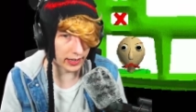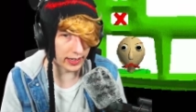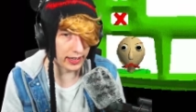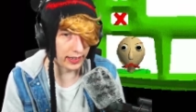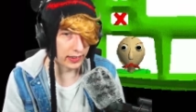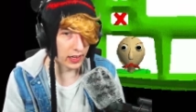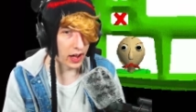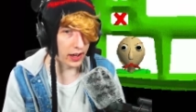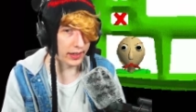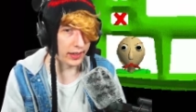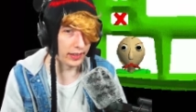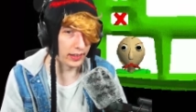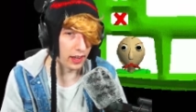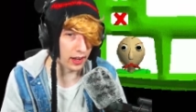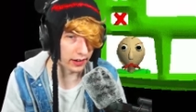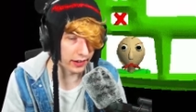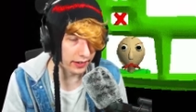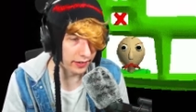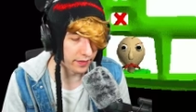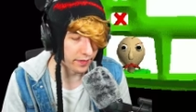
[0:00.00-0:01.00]
in, lock in,
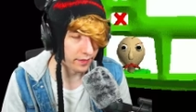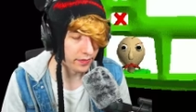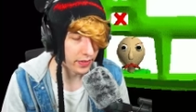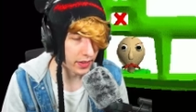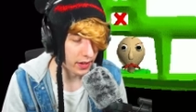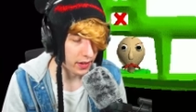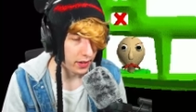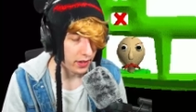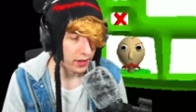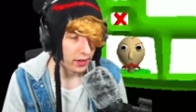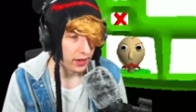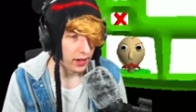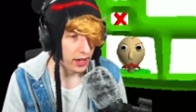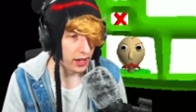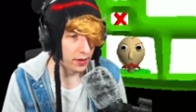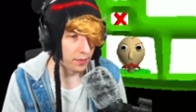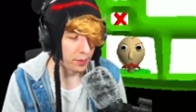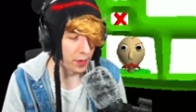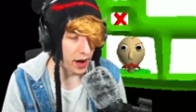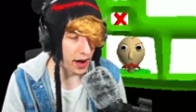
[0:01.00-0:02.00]
lock in.
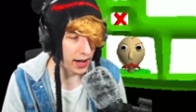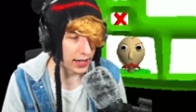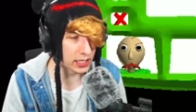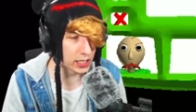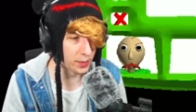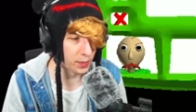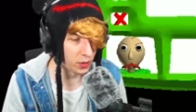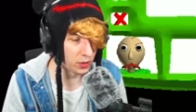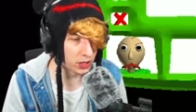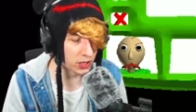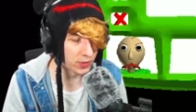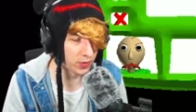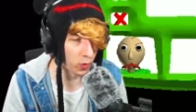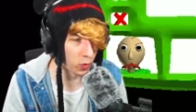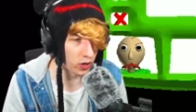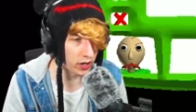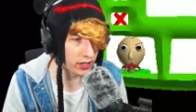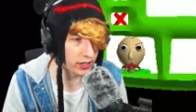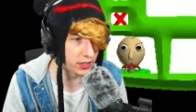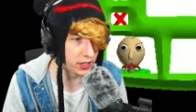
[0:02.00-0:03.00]
Impossible is
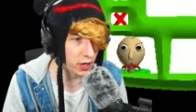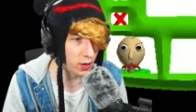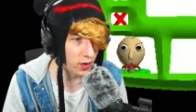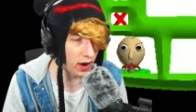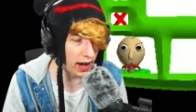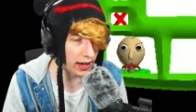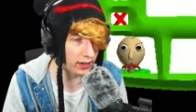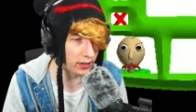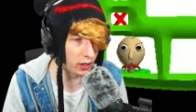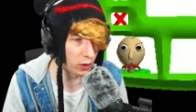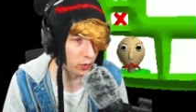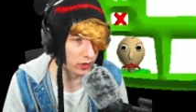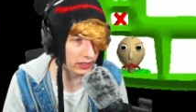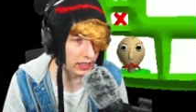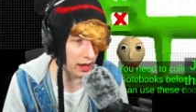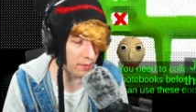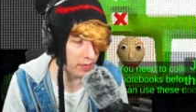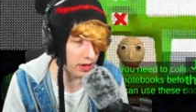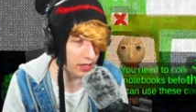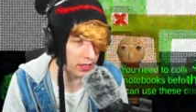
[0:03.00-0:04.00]
42. I don't know what
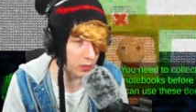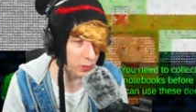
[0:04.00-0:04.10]
that means.